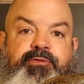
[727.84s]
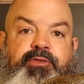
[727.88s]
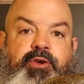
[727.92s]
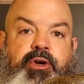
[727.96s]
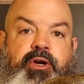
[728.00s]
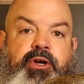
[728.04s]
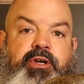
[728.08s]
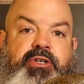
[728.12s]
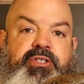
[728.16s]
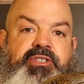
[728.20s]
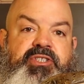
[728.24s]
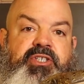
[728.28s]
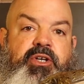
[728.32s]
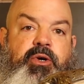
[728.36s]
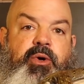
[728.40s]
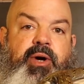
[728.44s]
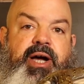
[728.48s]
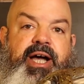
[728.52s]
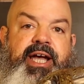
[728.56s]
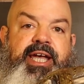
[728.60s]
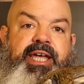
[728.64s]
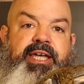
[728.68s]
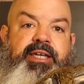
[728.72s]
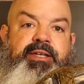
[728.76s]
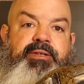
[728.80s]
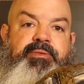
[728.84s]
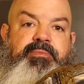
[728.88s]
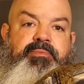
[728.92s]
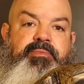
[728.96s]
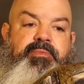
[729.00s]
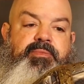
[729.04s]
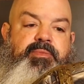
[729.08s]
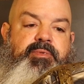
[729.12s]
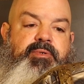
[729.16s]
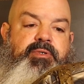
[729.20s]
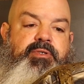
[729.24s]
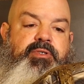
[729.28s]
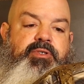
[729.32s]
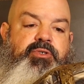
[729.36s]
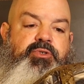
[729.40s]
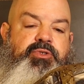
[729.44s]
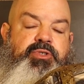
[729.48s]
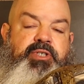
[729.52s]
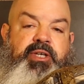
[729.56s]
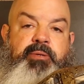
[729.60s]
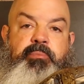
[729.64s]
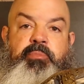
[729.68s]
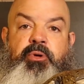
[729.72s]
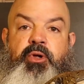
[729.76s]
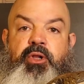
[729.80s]
for her, so I
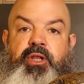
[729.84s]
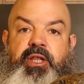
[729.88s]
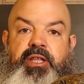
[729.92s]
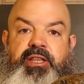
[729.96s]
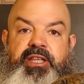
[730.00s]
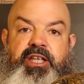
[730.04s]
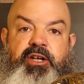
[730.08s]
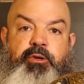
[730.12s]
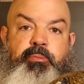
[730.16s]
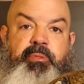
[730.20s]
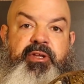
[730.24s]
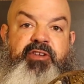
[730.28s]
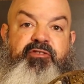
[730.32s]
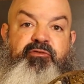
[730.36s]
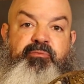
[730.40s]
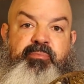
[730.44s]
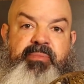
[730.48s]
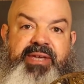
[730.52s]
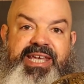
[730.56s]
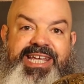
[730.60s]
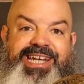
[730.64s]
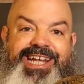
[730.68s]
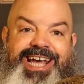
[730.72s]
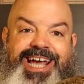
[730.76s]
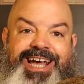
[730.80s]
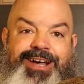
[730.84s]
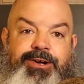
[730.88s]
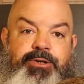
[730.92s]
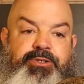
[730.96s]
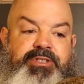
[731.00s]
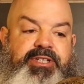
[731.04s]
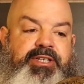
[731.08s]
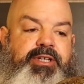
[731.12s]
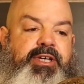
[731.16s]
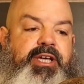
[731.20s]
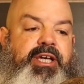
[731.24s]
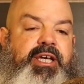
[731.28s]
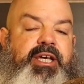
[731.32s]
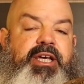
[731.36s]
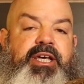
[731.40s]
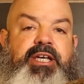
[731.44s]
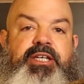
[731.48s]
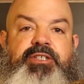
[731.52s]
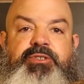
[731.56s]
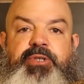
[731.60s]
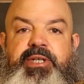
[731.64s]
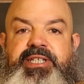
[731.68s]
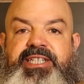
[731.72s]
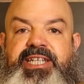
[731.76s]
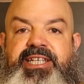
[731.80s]
usually pull a little bit of meat out.
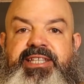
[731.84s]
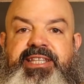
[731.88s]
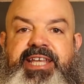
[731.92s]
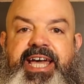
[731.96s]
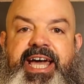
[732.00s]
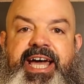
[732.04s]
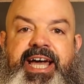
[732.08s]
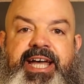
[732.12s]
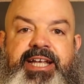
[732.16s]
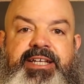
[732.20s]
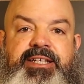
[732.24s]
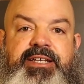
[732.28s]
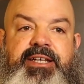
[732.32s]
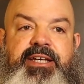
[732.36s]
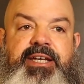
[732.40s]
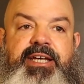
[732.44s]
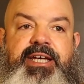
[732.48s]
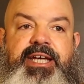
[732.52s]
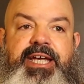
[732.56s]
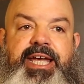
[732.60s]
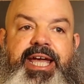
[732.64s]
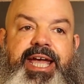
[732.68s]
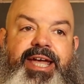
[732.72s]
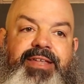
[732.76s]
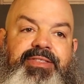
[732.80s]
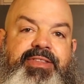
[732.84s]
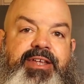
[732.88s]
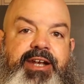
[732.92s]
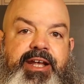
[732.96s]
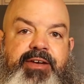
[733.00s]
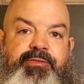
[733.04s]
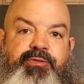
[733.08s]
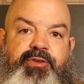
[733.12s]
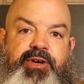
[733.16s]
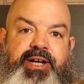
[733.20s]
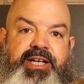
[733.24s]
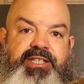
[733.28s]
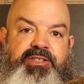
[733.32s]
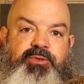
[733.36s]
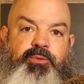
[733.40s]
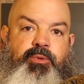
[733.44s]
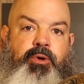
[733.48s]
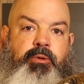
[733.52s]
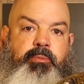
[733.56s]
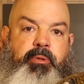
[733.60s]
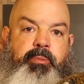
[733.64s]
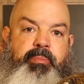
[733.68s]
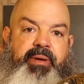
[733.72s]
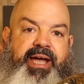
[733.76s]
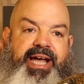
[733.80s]
So I did that, and then I forgot to
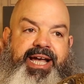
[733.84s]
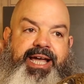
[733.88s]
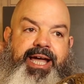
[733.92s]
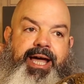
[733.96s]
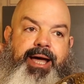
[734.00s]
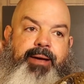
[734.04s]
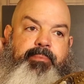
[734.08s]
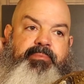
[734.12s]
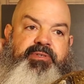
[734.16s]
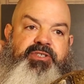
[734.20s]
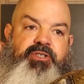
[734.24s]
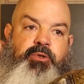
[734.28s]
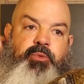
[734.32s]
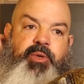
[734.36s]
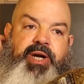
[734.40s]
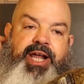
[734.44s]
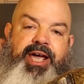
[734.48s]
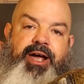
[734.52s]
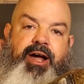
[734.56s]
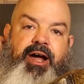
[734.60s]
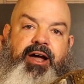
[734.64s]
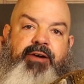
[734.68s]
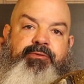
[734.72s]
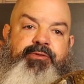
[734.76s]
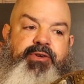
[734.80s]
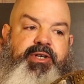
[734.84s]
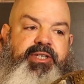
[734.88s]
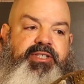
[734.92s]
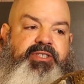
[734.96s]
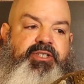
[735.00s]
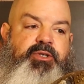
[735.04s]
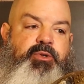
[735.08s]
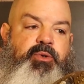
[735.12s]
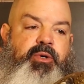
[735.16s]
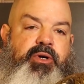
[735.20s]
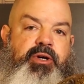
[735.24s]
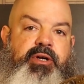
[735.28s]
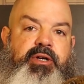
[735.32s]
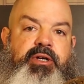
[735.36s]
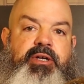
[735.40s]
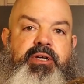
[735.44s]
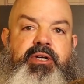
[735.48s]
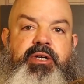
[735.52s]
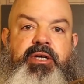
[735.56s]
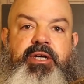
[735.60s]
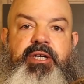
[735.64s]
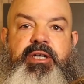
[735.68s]
warm it back up. So when I offered it to her,